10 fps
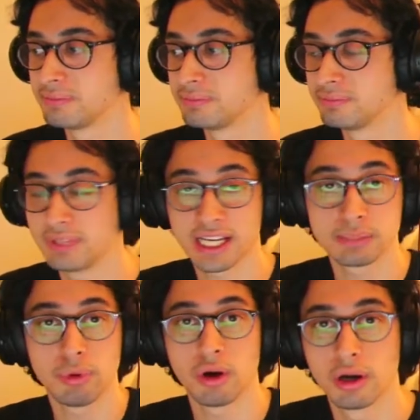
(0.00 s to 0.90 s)

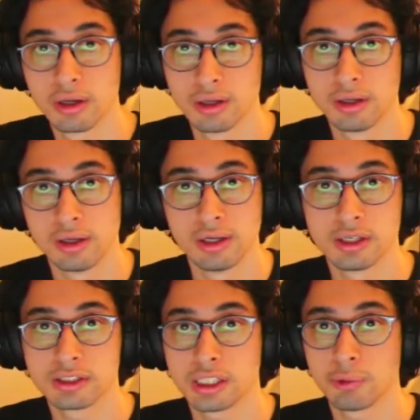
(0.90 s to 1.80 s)
explore.
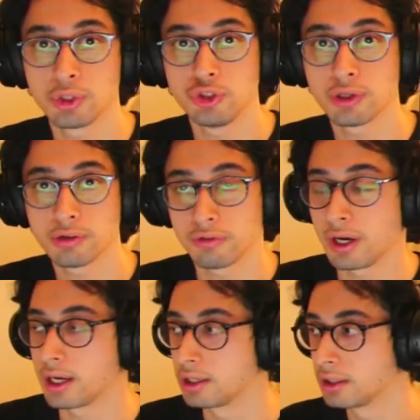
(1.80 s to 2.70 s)
See what you can
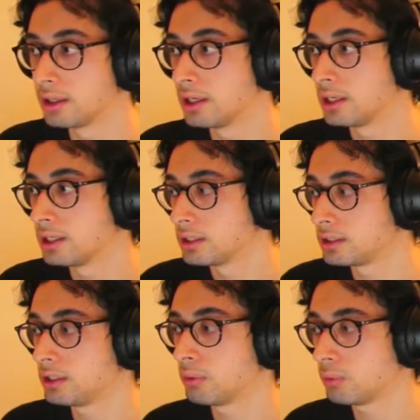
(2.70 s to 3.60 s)
find.
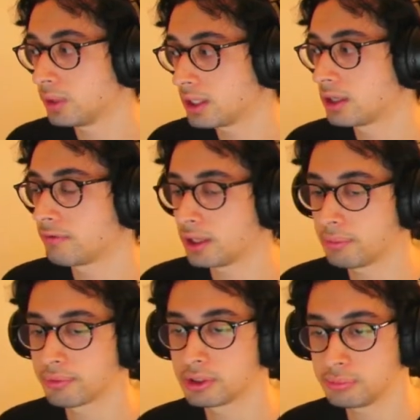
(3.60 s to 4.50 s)
See what we, the
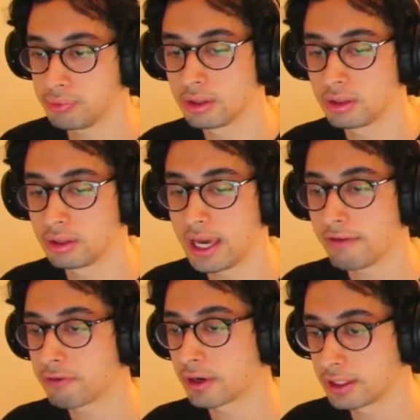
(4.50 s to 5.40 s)
developers, put
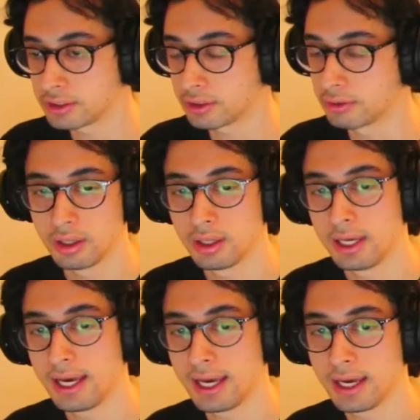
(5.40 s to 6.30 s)
effort into.
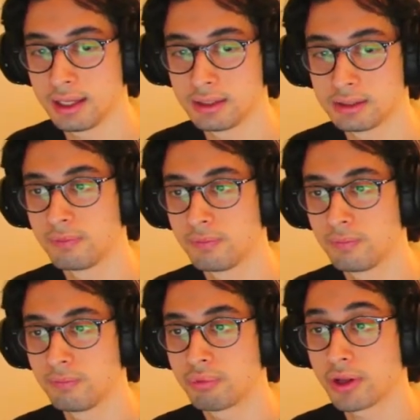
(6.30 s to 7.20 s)
And
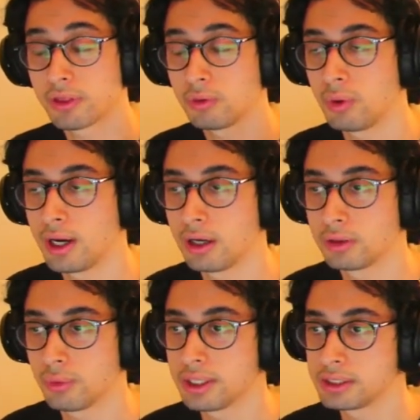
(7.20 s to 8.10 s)
Breath of the Wild
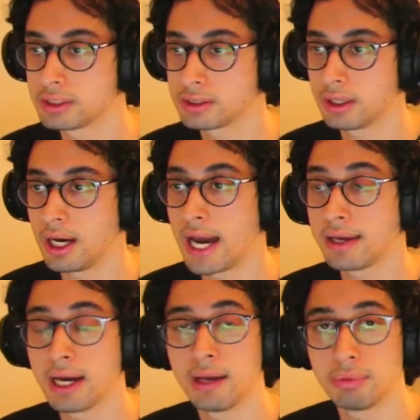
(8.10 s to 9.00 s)
was,
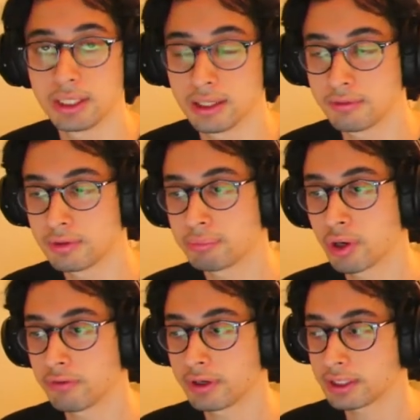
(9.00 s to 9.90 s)
I believe, the
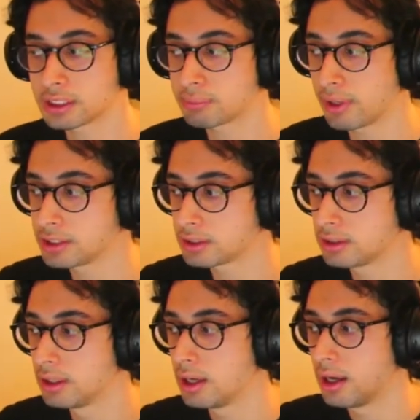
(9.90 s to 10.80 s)
perfect expression
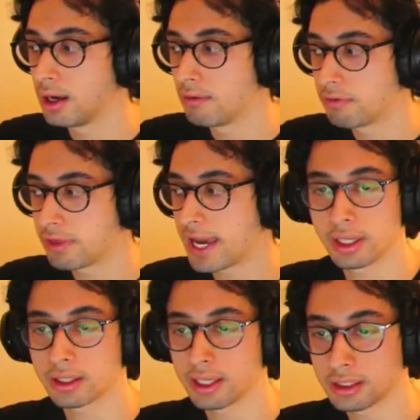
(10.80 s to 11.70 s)
of
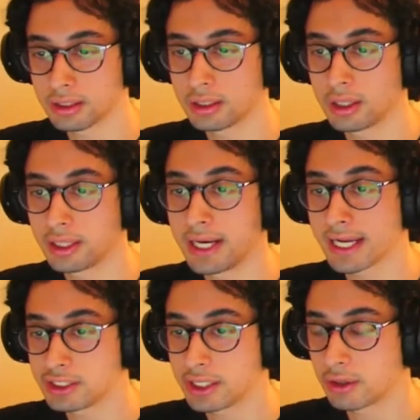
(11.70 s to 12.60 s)
that into the
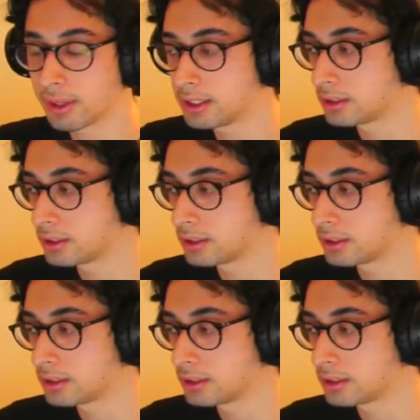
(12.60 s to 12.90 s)
next generation.